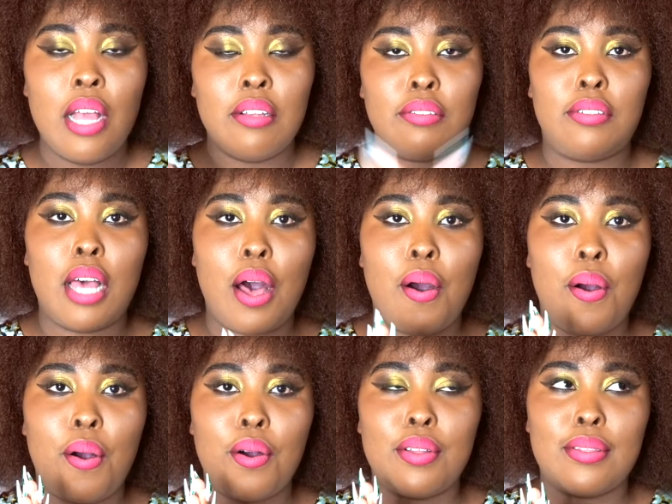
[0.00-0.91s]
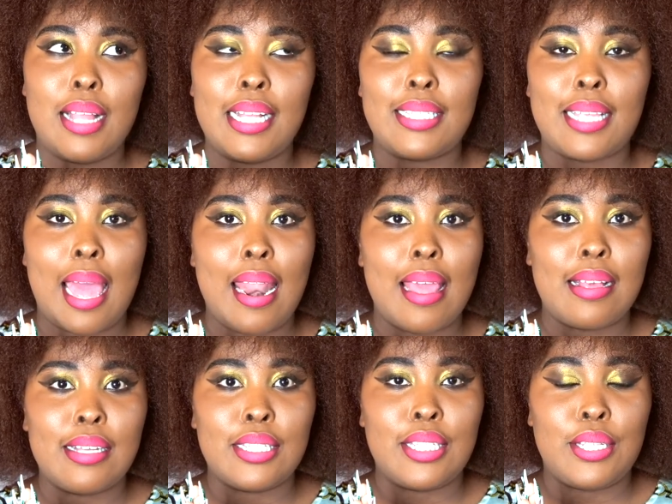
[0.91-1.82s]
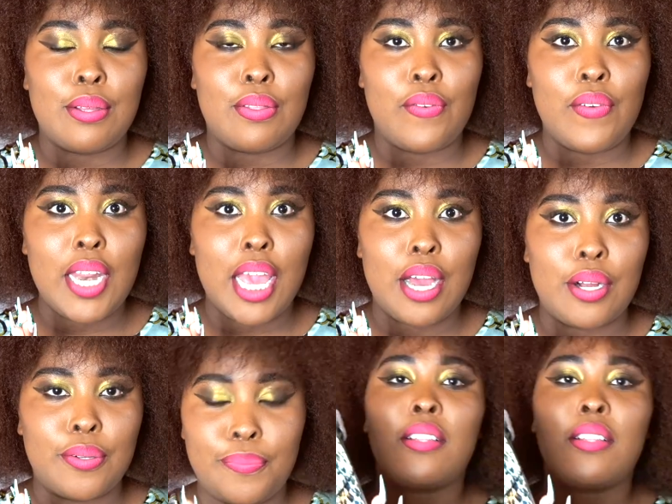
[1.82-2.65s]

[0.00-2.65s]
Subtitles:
So let's get into the video.